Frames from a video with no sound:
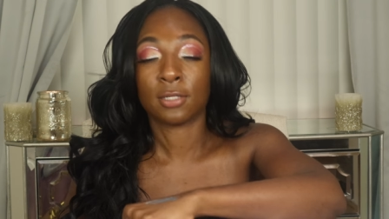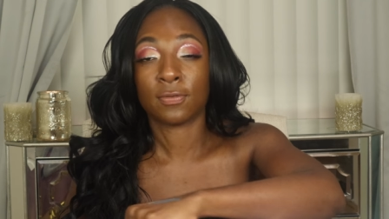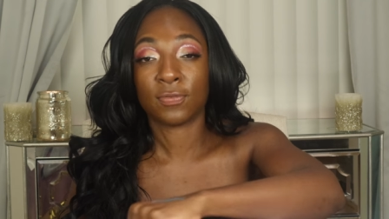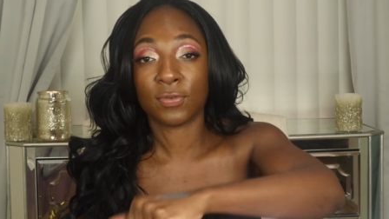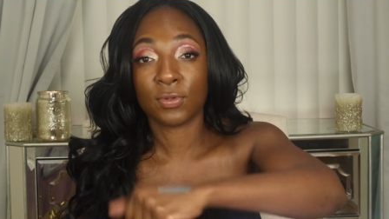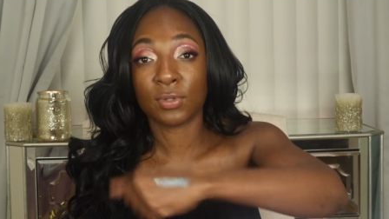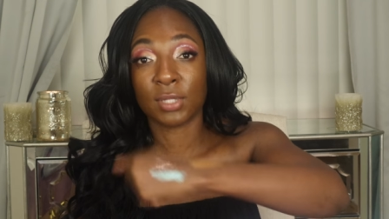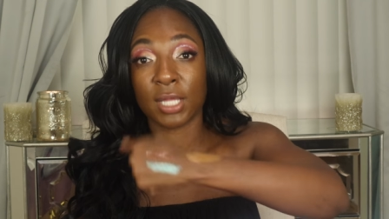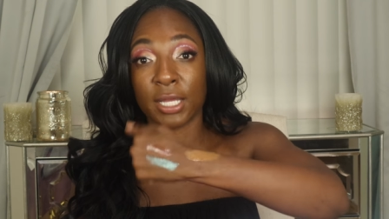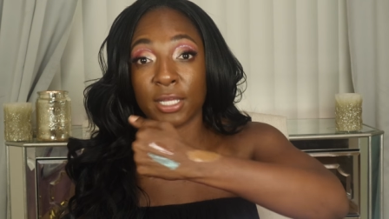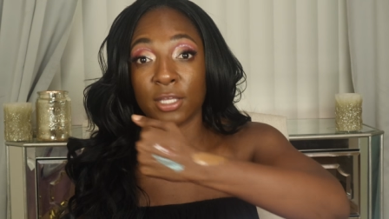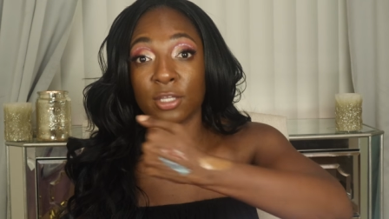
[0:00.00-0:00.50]
If
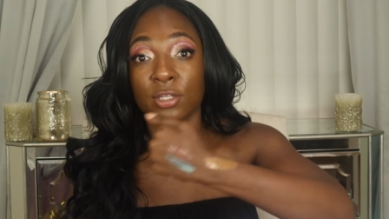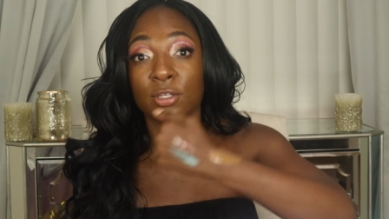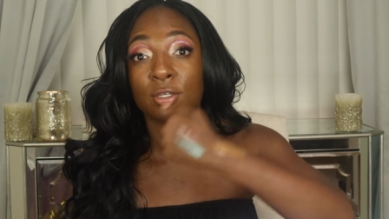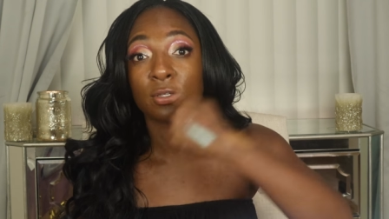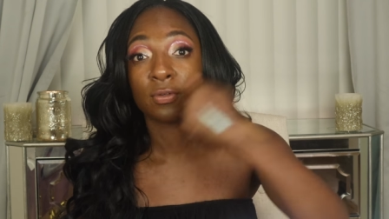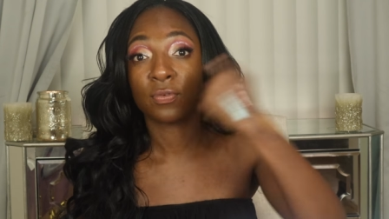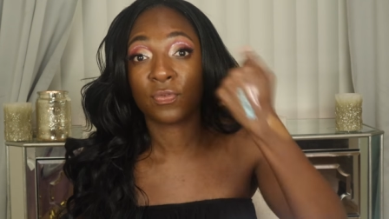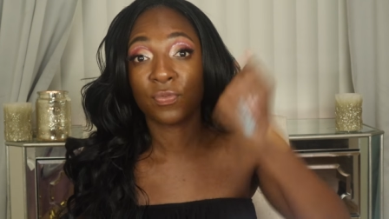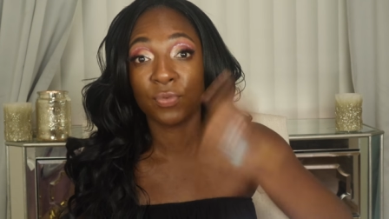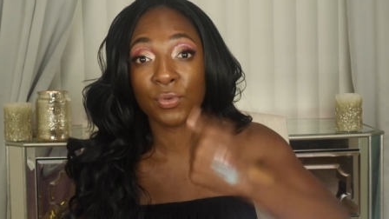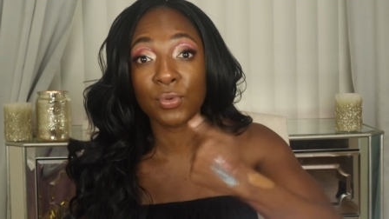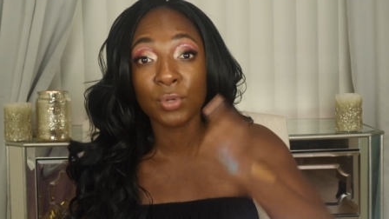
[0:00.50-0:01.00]
you like a
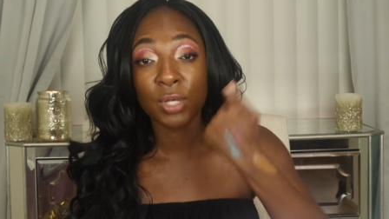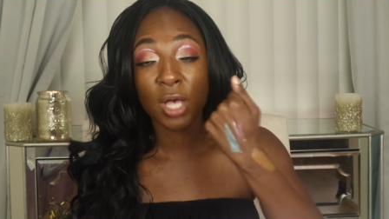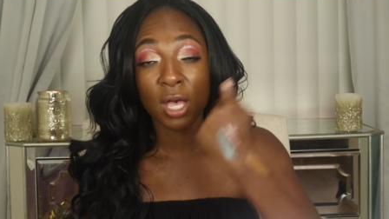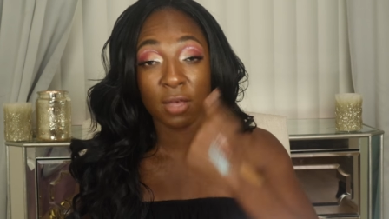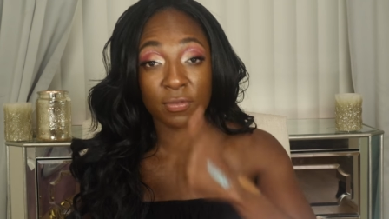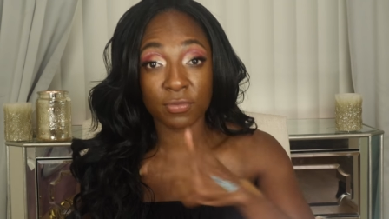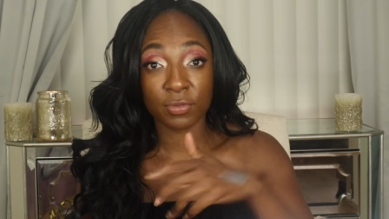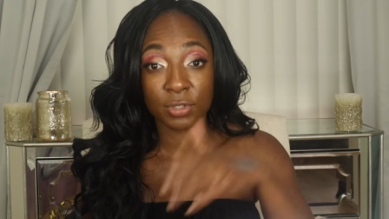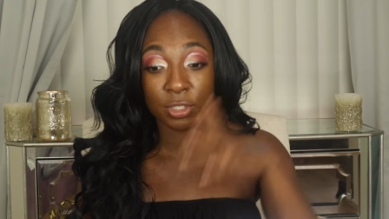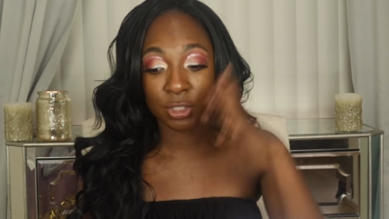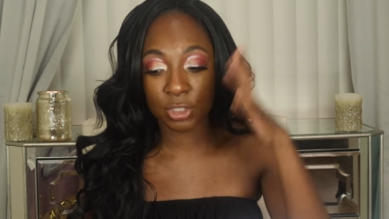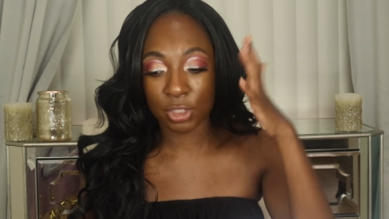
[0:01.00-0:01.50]
good full
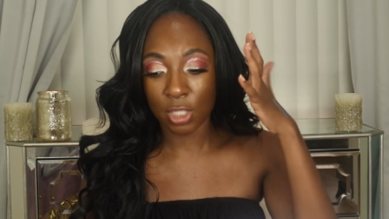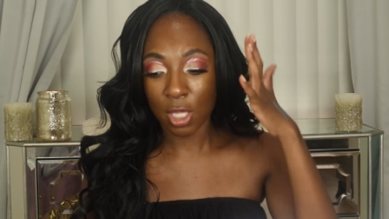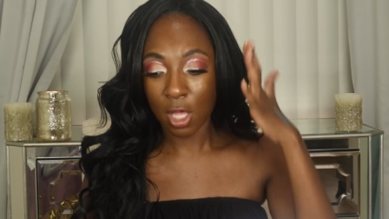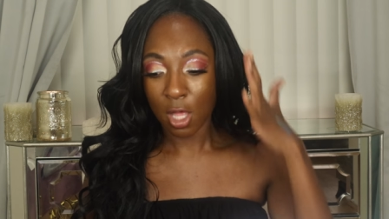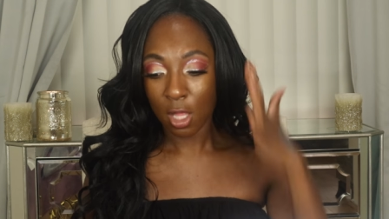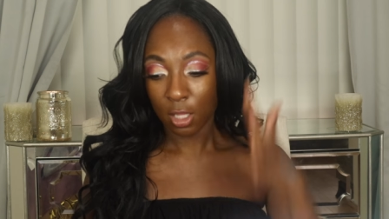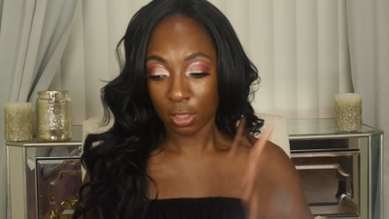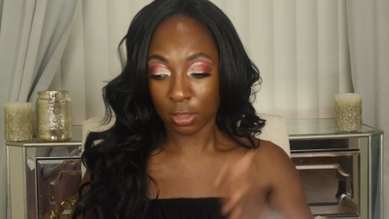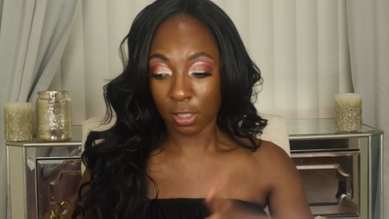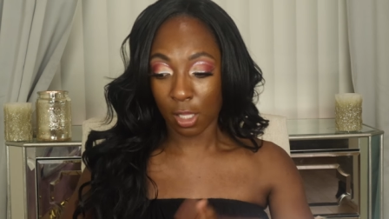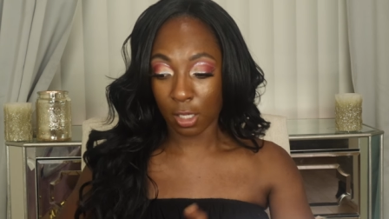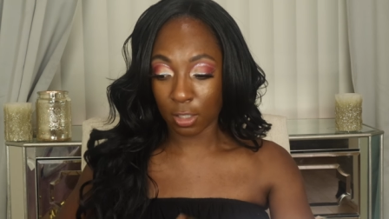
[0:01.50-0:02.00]
coverage,
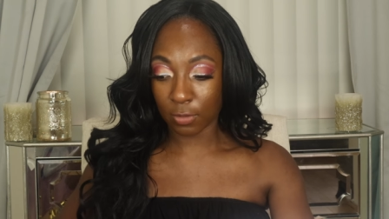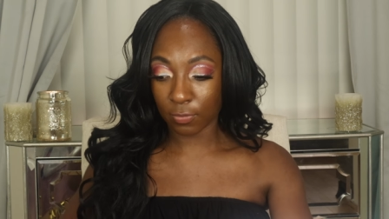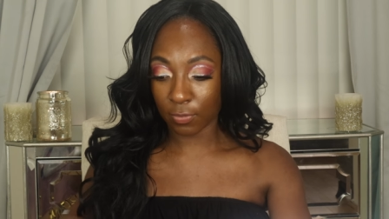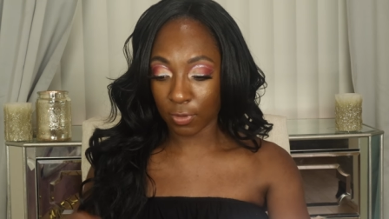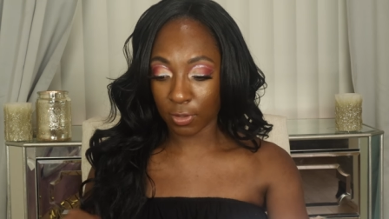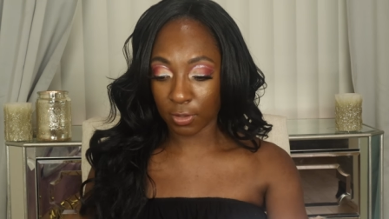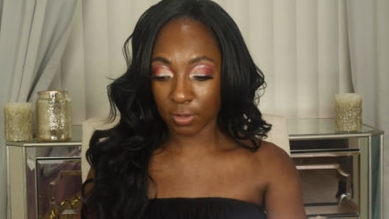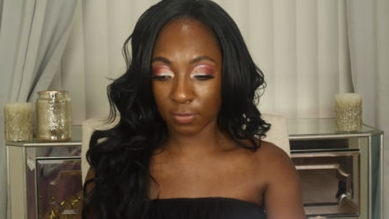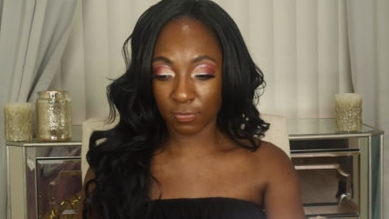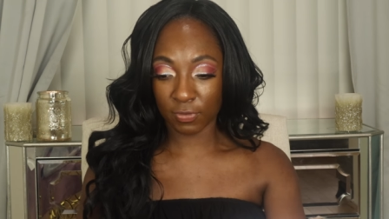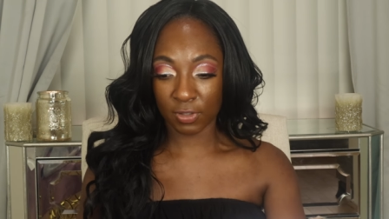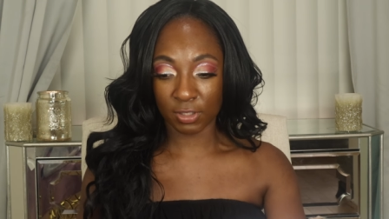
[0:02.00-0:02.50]
long
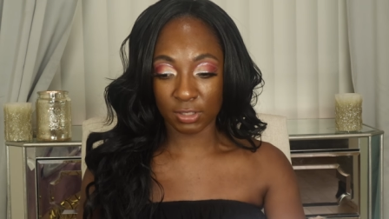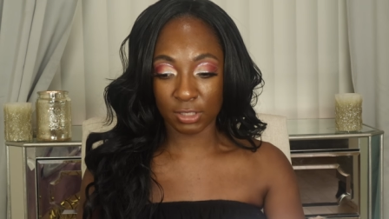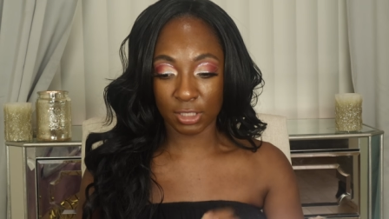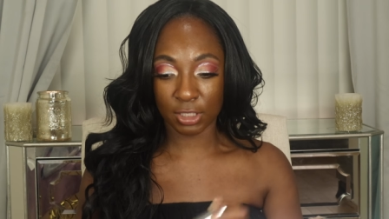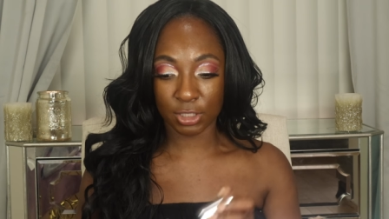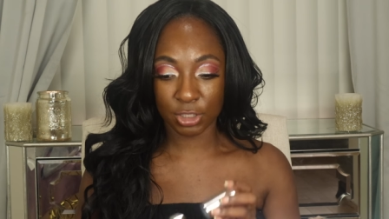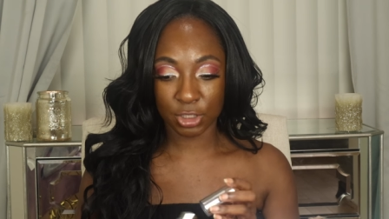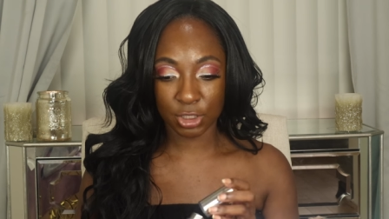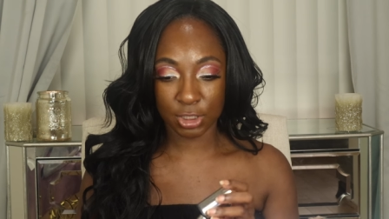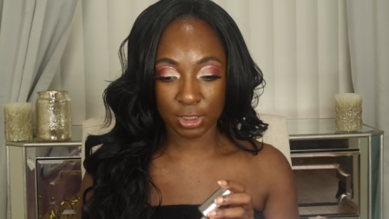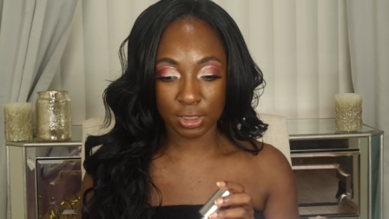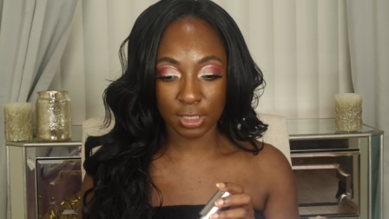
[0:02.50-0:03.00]
wearing
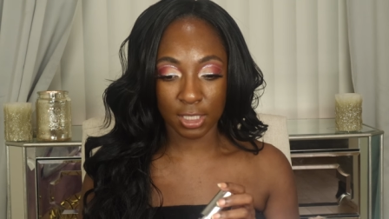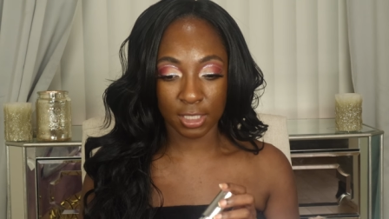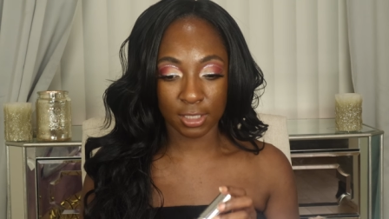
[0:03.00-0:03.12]
foundation,